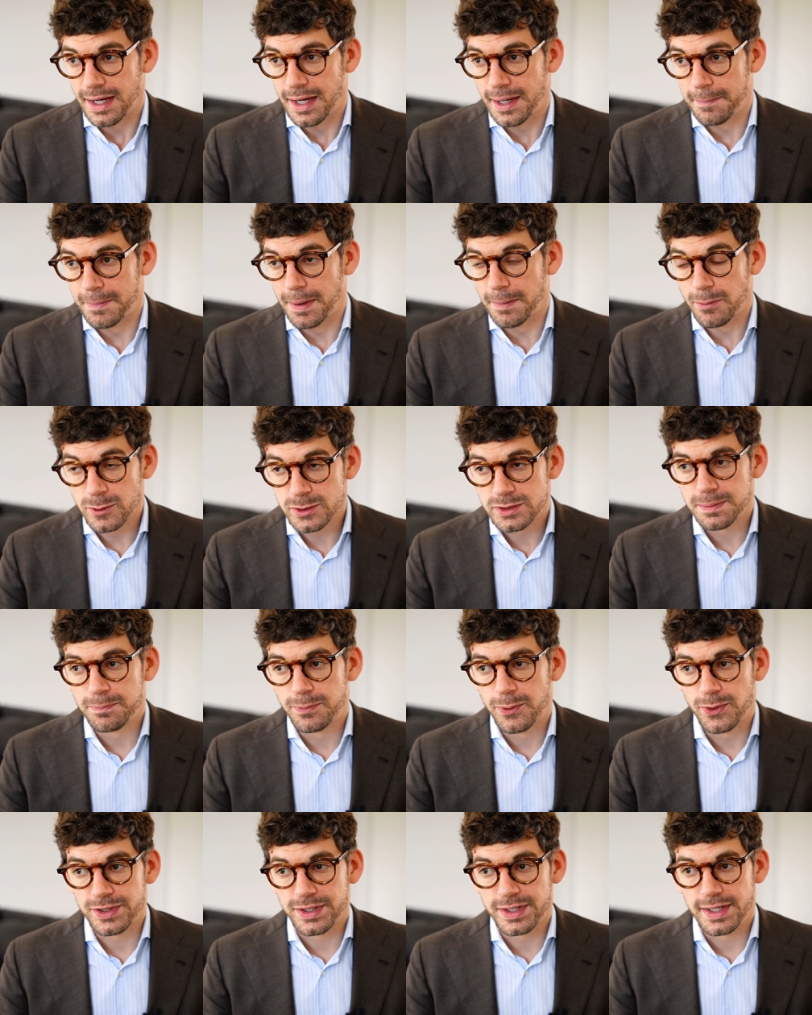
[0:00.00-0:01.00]
Um, most
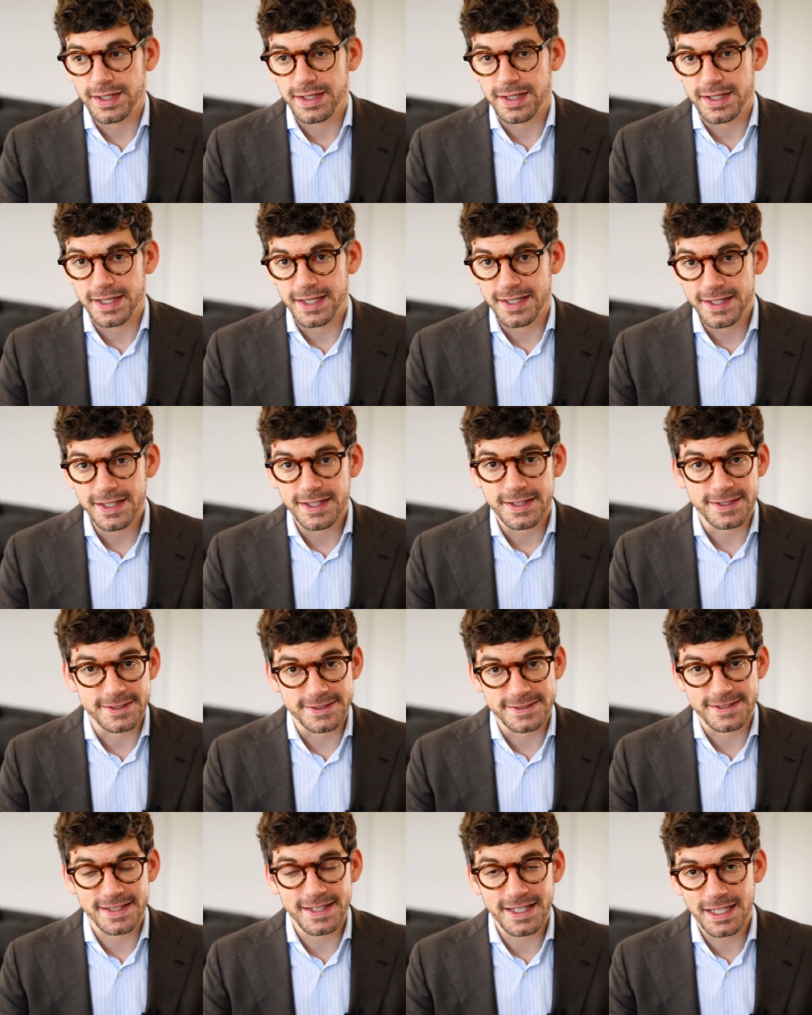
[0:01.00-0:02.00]
importantly, he and
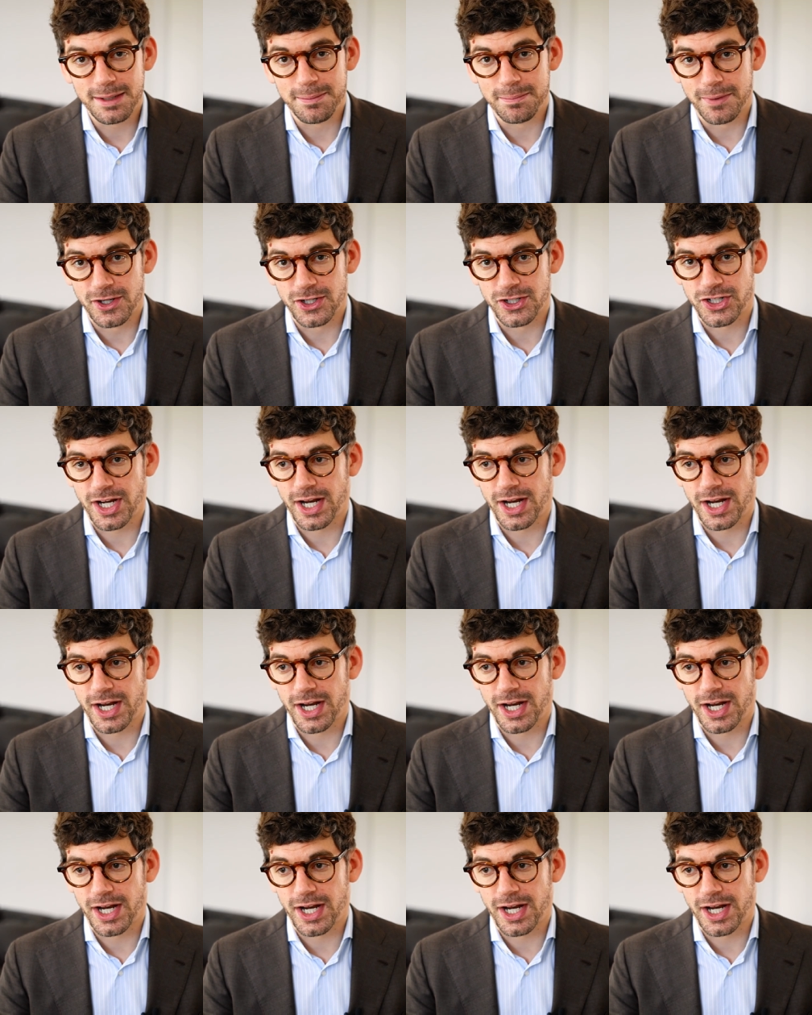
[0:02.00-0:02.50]
his team are